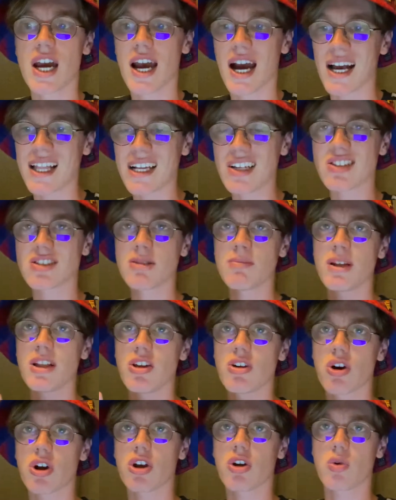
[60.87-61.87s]
And that is something you've
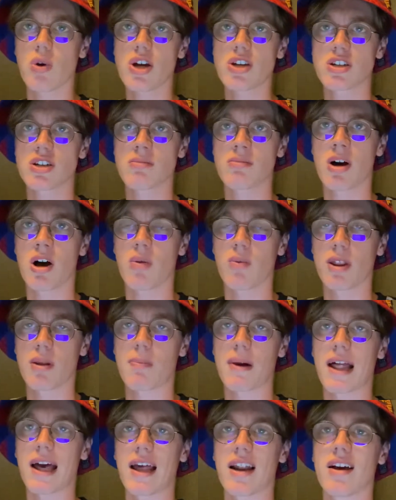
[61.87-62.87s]
got to question mark with a
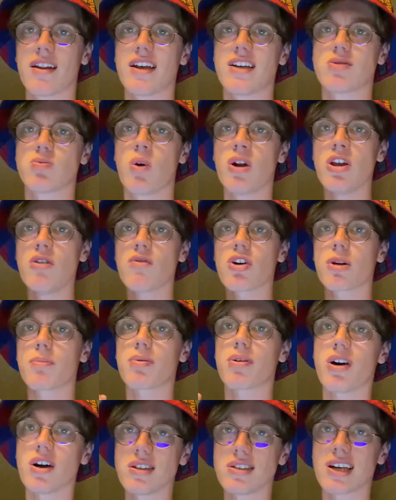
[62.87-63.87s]
player like this. When you've got a
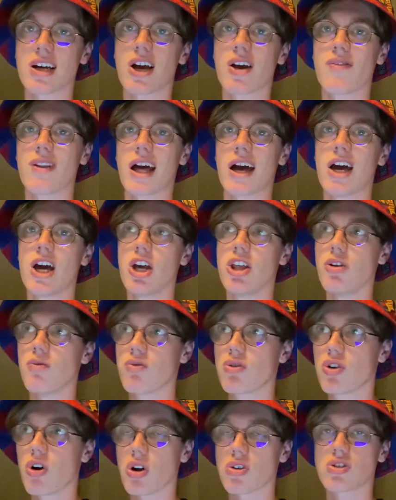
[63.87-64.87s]
price tag over that, you've
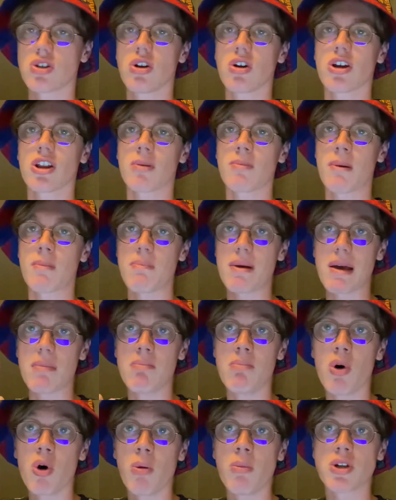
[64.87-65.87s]
got to look at them and be
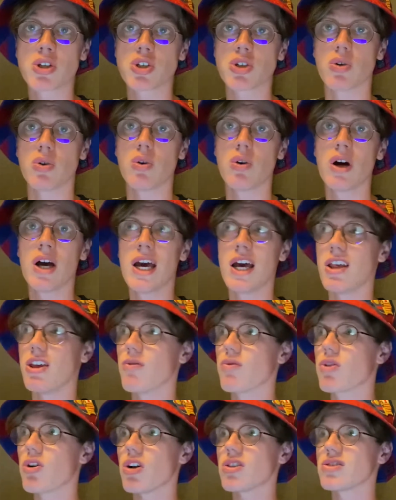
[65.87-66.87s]
more mature. You've
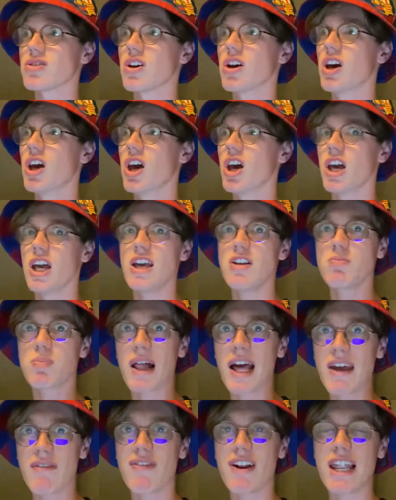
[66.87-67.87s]
got to... He's
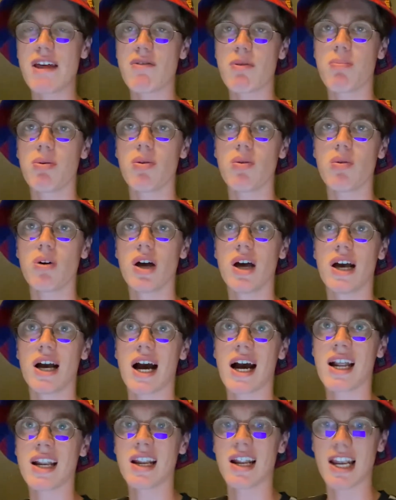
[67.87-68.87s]
playing for Liverpool.
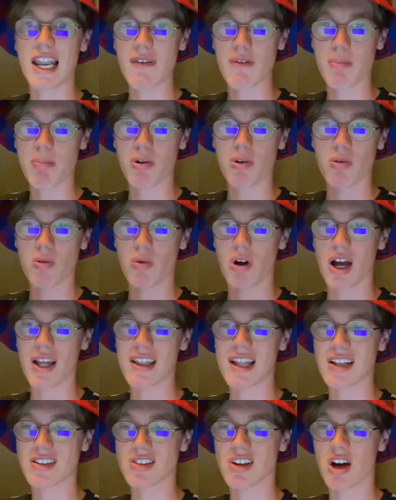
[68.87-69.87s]
And Liverpool, at
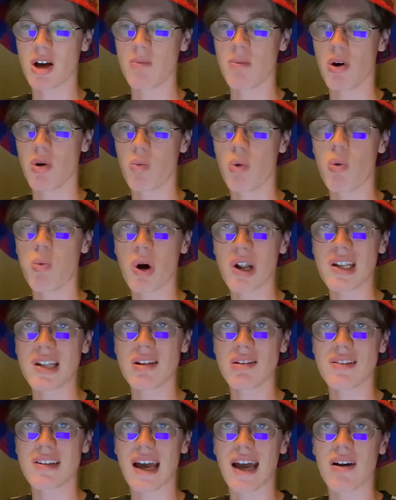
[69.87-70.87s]
that time, were
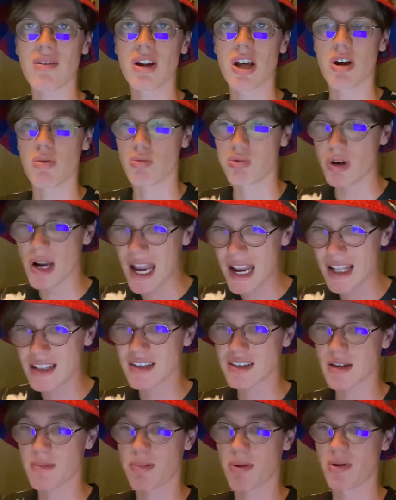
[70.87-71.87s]
1-0 down. Really
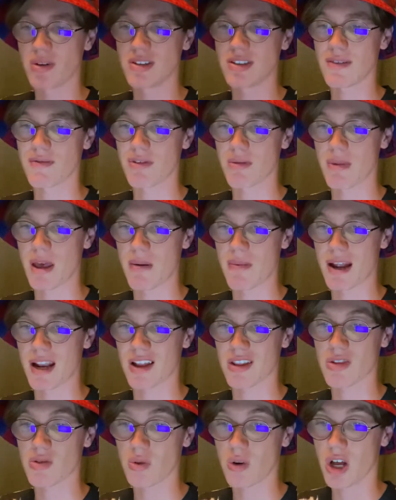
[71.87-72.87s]
disappointing from him. And I
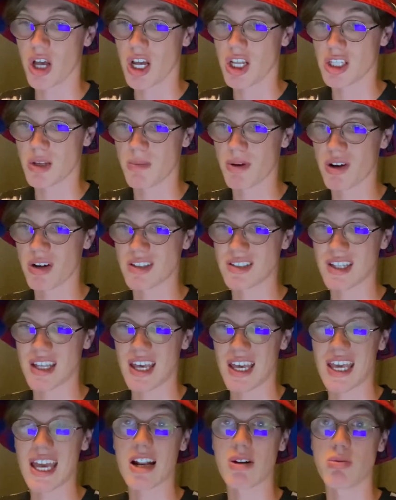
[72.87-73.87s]
thought, to be honest,
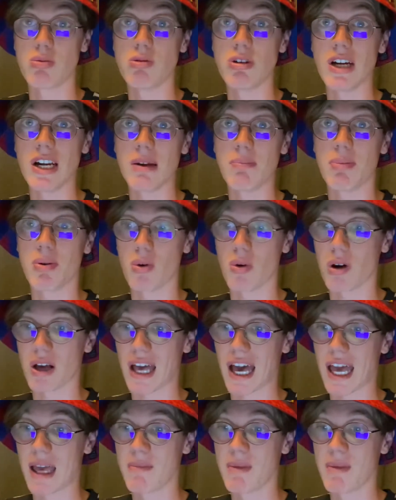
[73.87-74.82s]
he had a really poor game.